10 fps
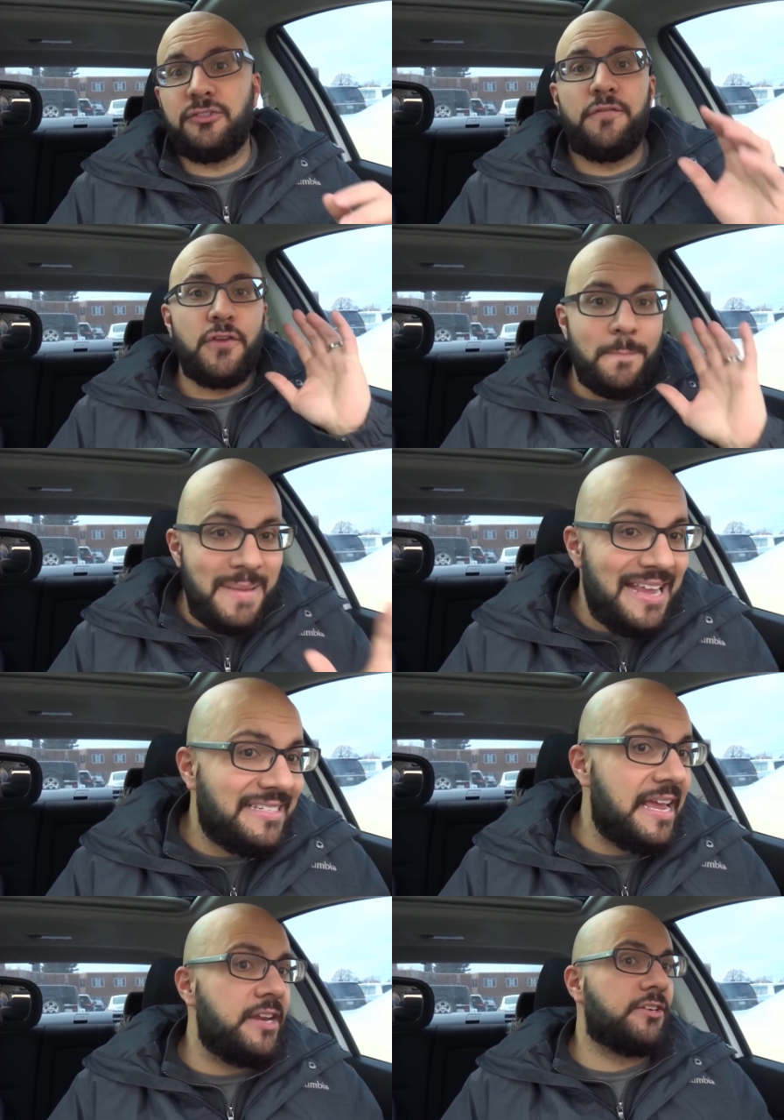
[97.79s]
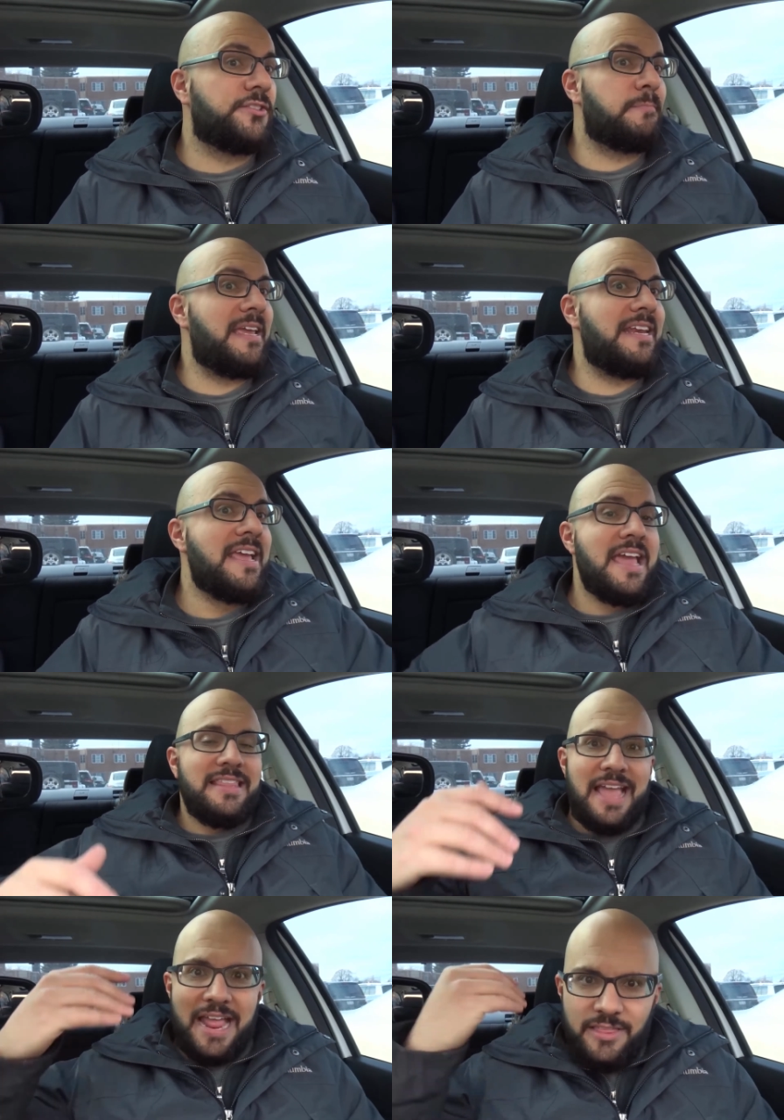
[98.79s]
So if you're maintaining your speed,
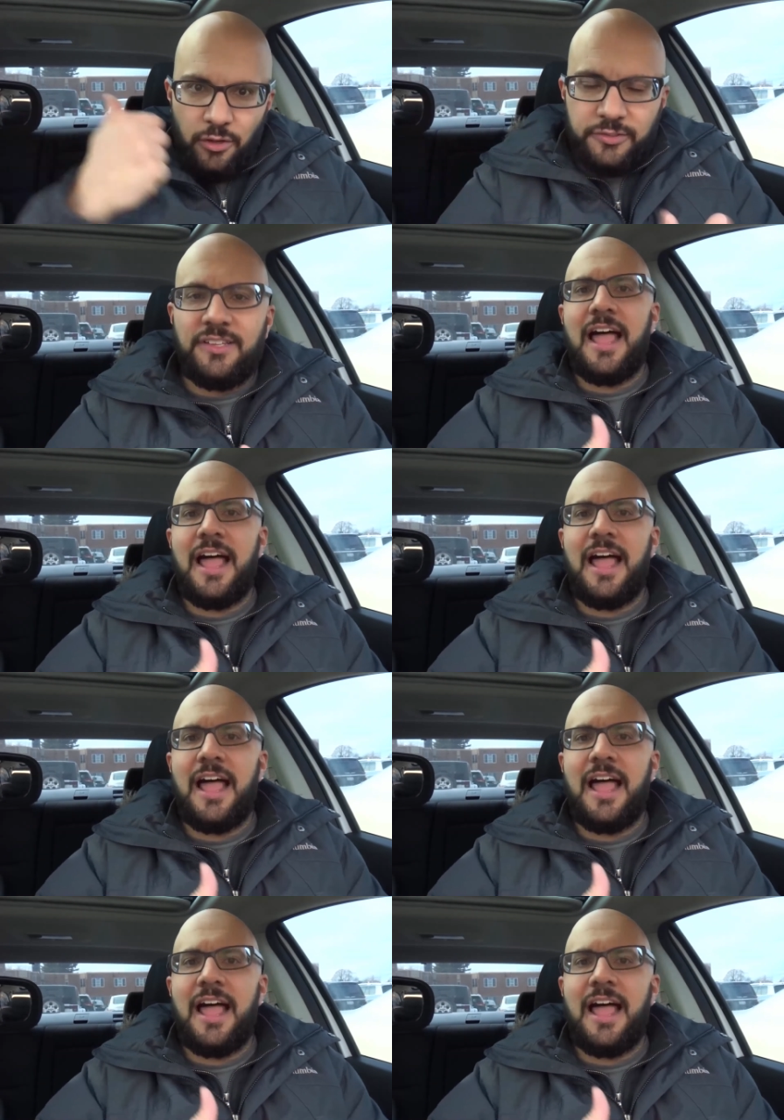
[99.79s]
then those